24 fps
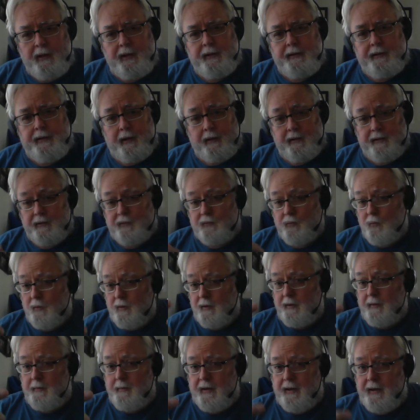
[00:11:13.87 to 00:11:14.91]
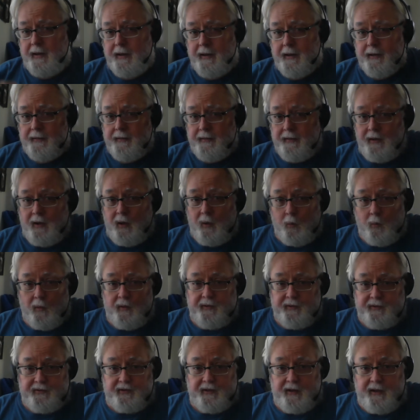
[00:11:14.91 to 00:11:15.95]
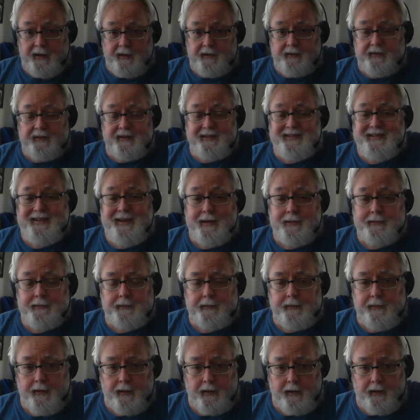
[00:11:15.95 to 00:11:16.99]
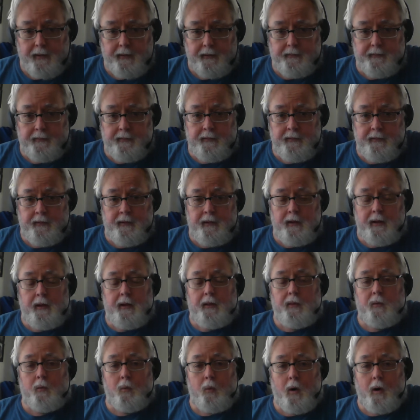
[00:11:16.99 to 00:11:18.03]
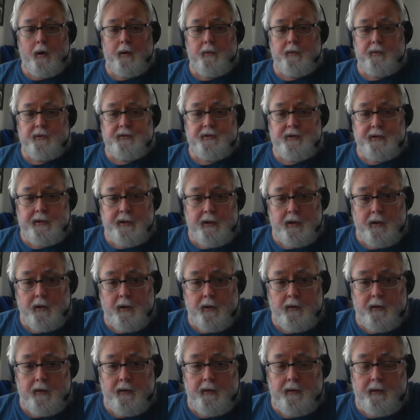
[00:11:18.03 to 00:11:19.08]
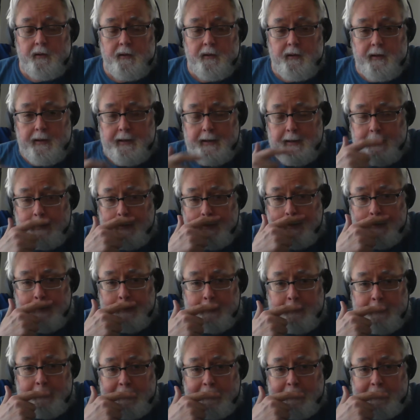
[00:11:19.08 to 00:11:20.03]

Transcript: Now it gets really bad when the sun is intensely hot. The water is near to